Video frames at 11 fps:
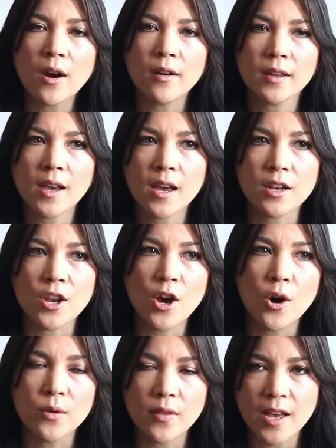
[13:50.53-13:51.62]
already kind of
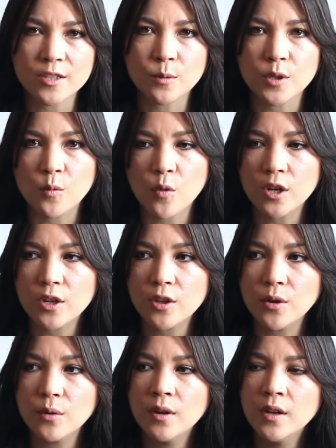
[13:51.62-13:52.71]
know that that's what you want to
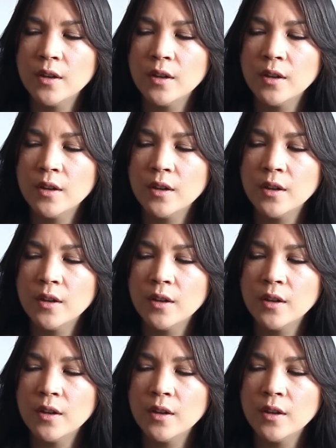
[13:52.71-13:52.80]
do.